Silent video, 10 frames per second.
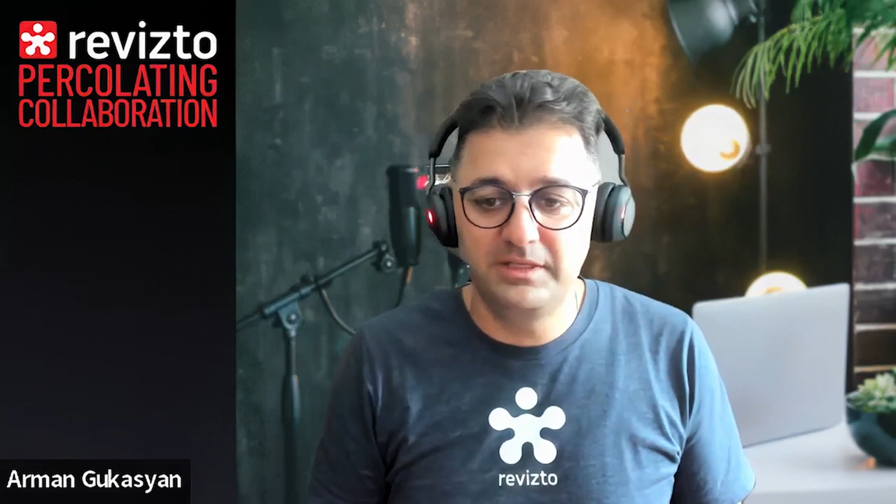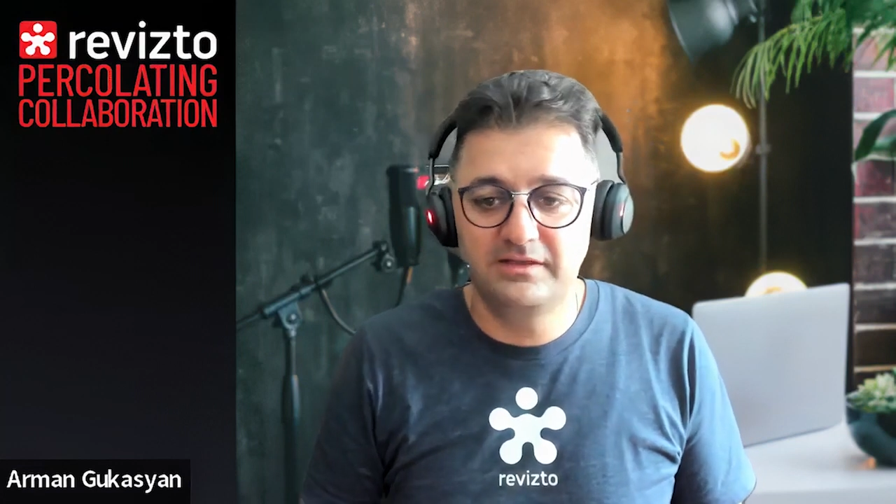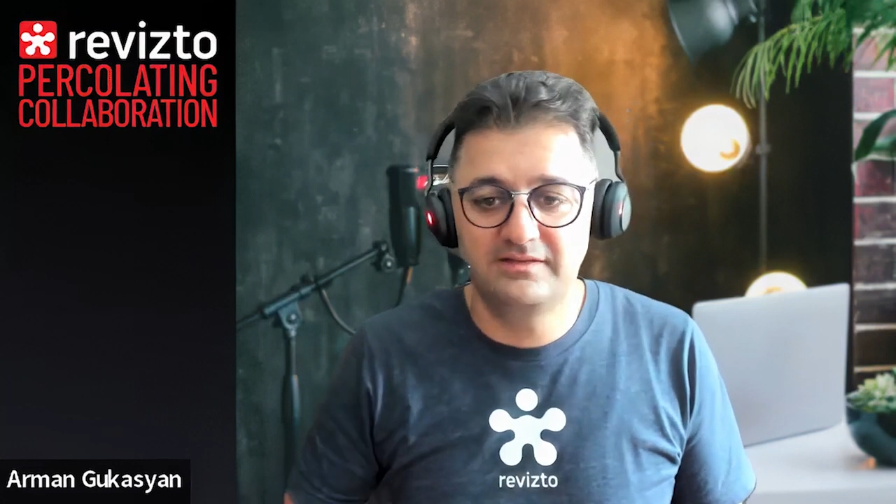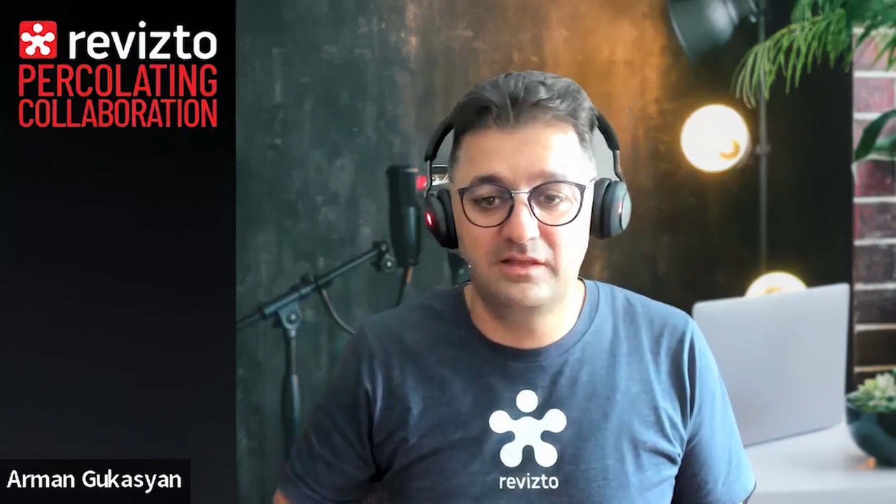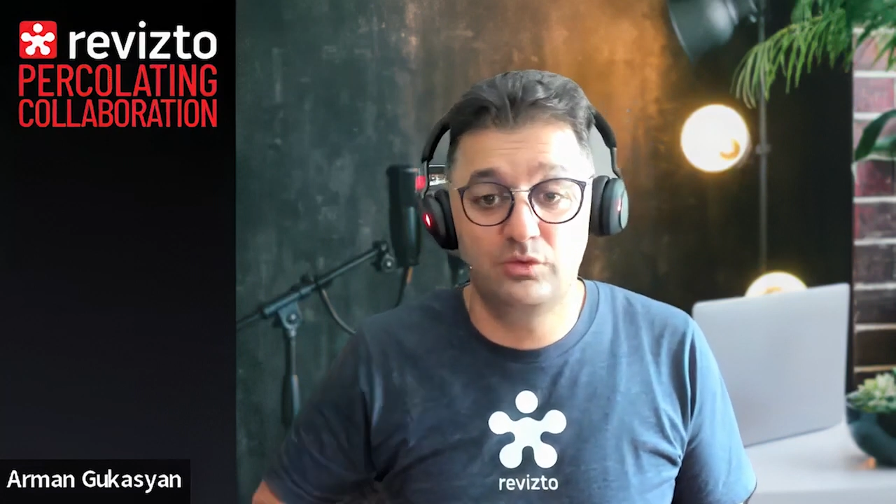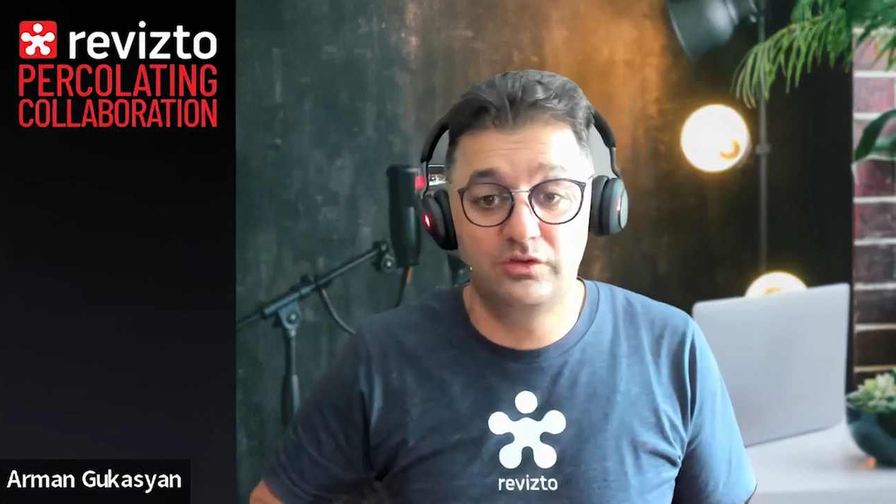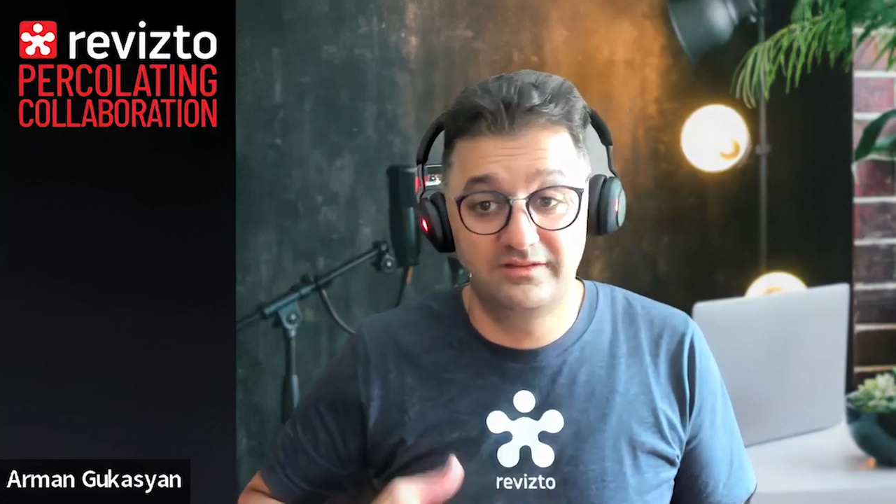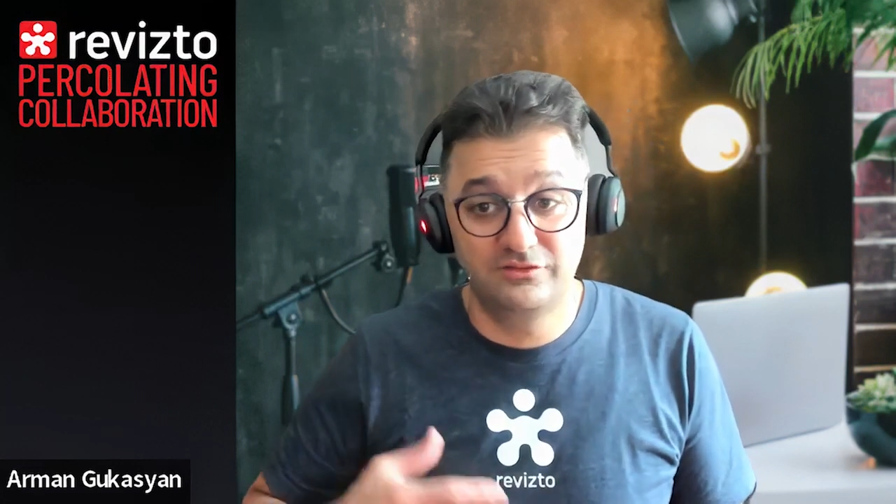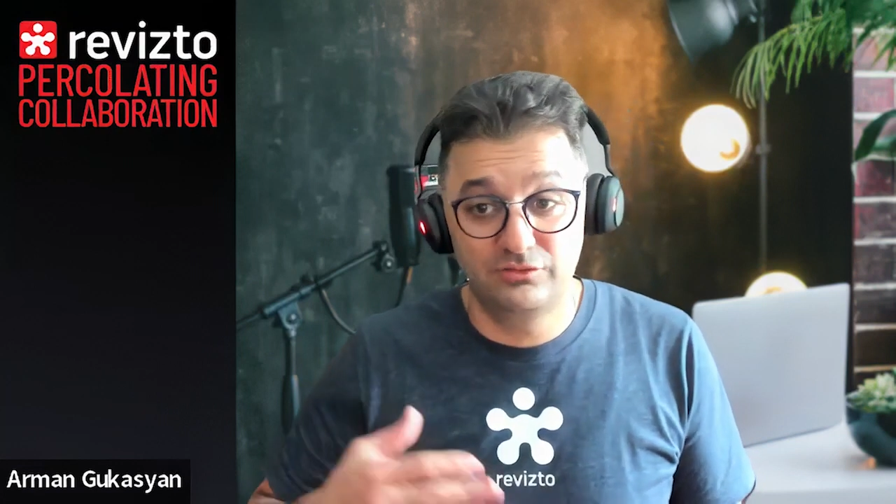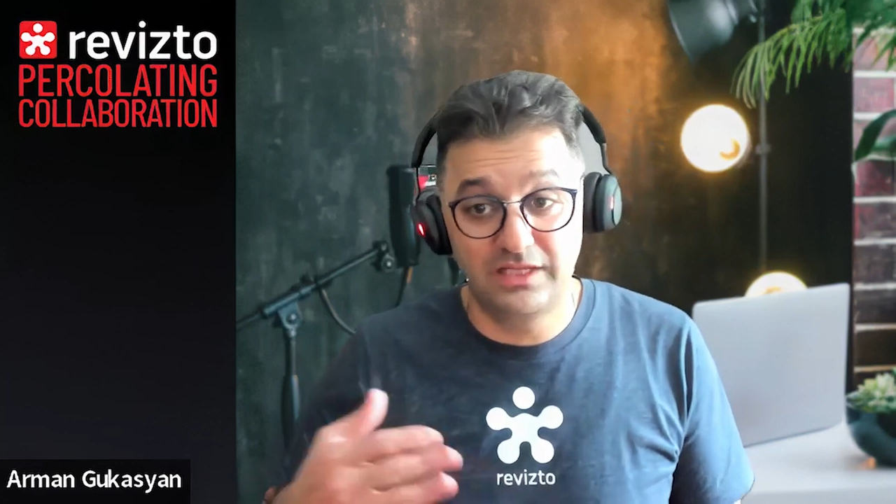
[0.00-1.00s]
because that was
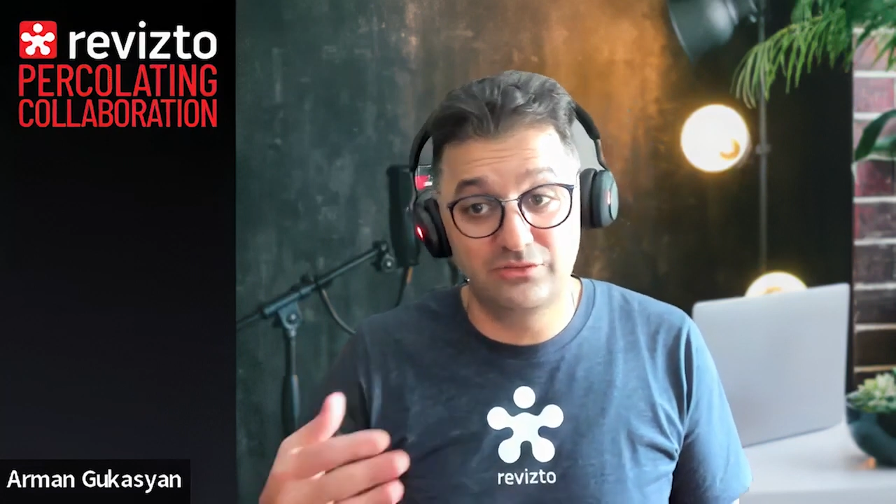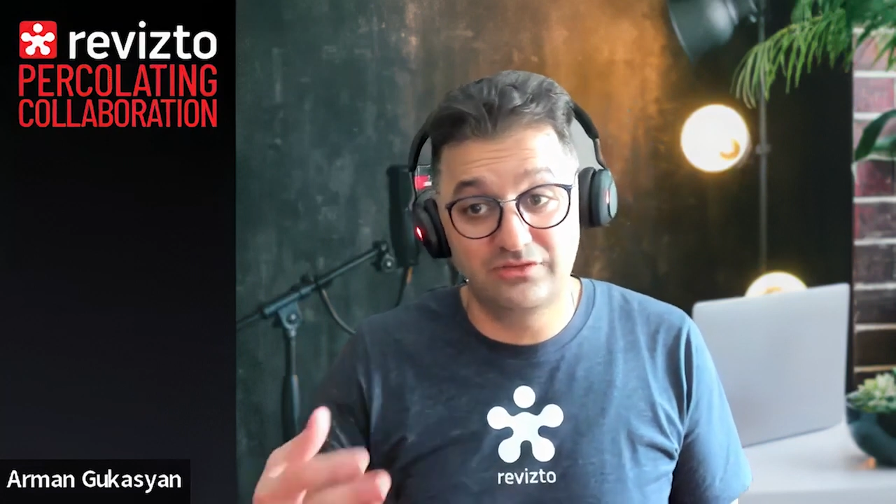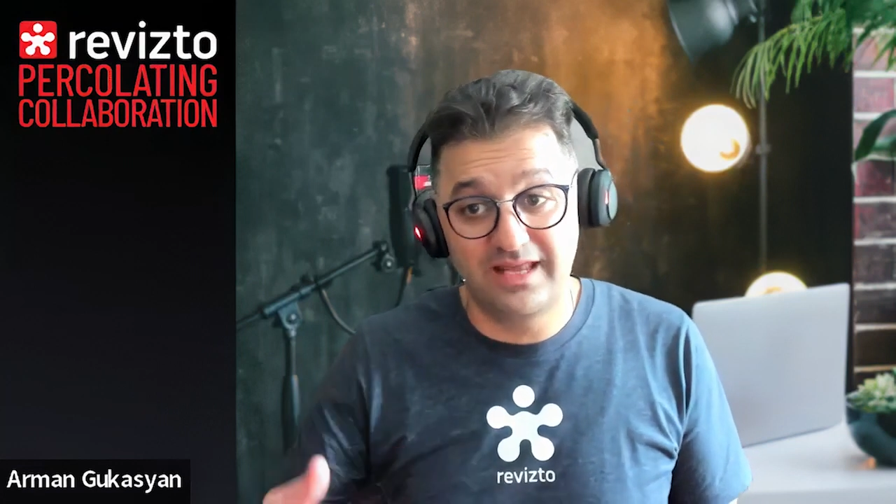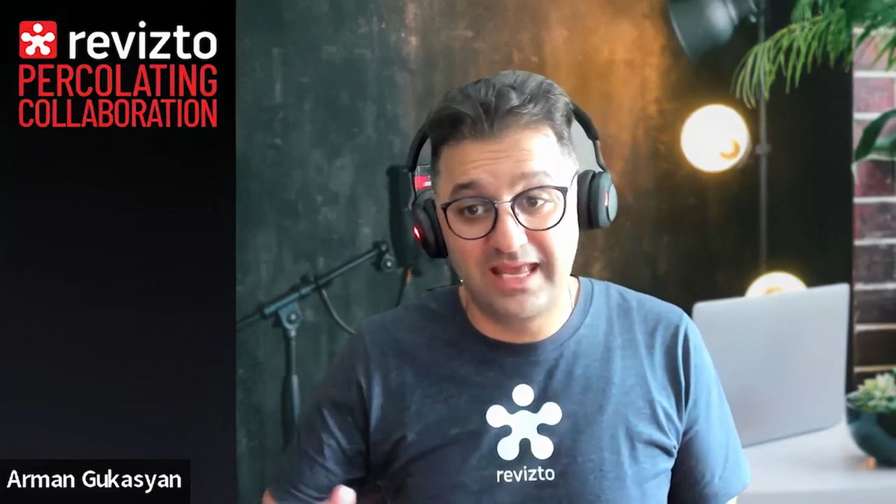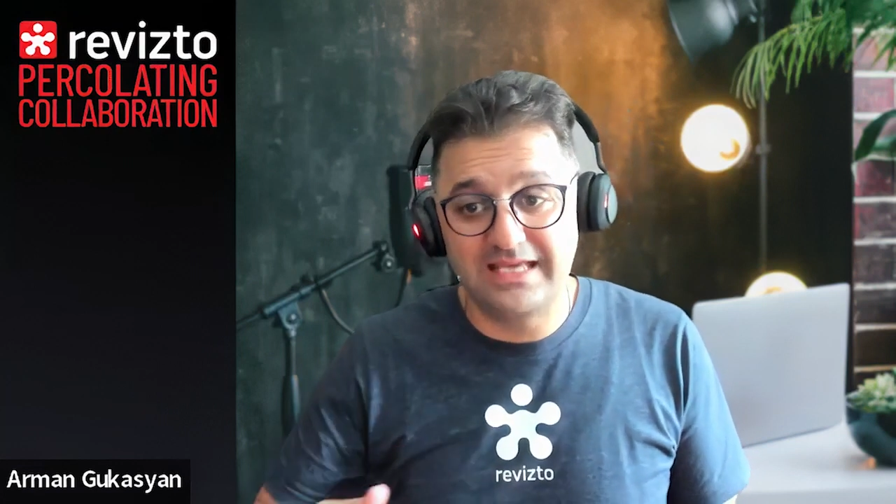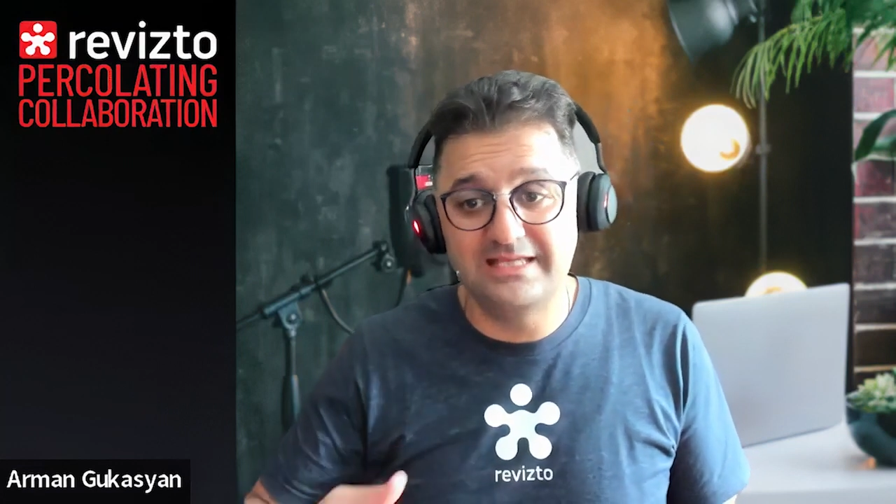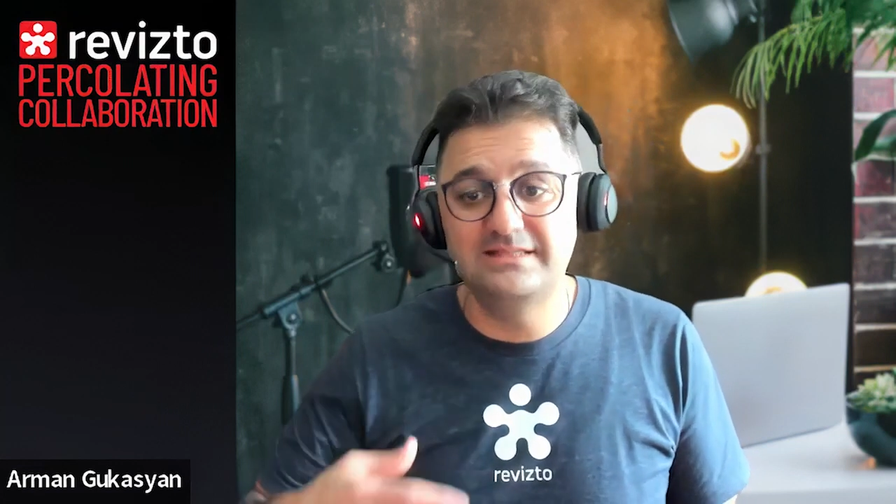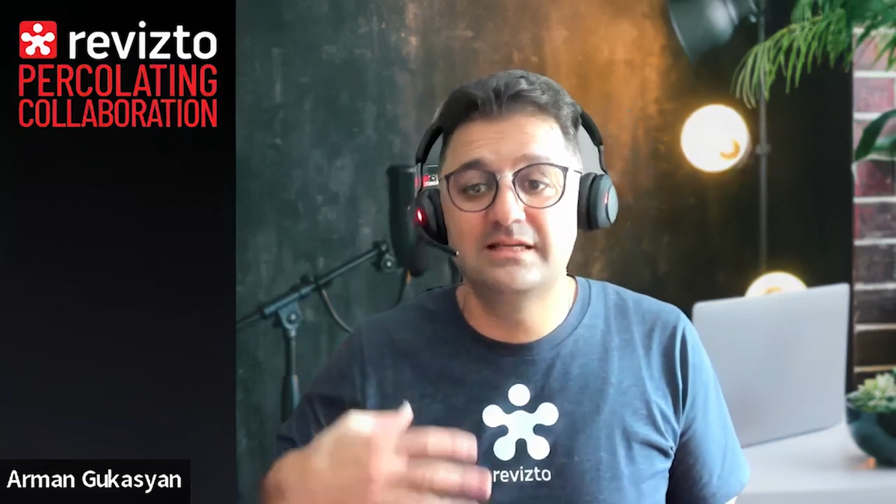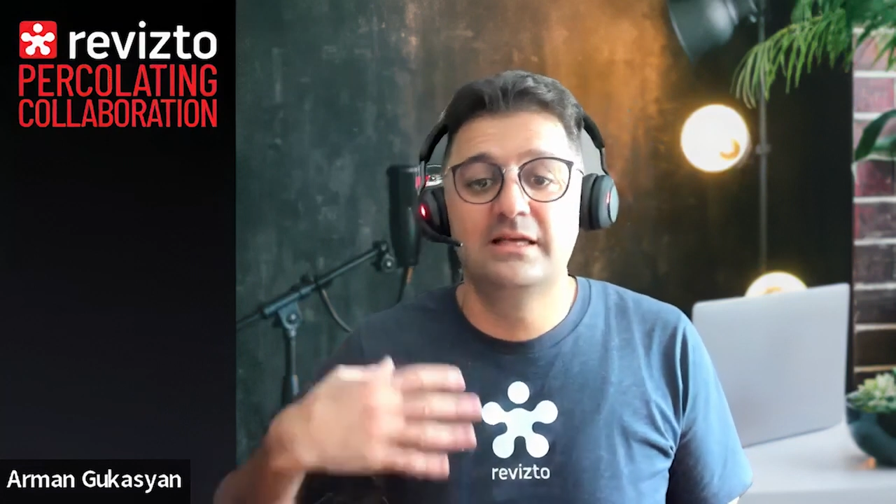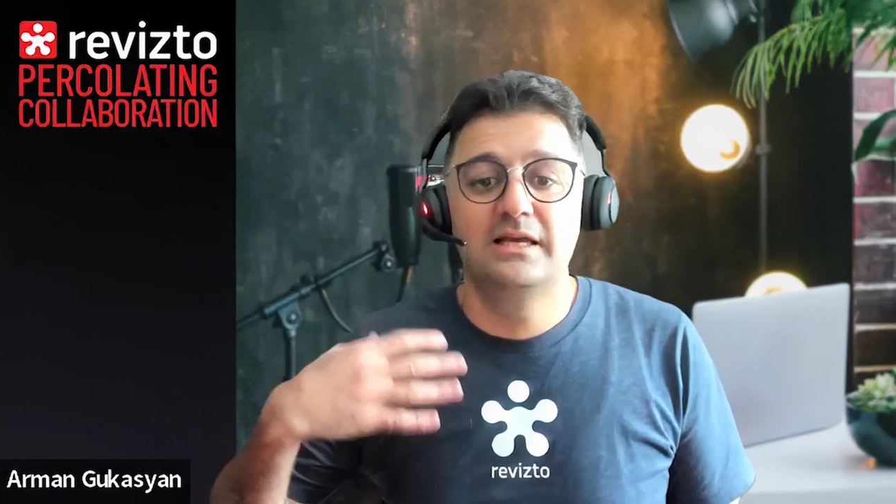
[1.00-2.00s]
the 2008,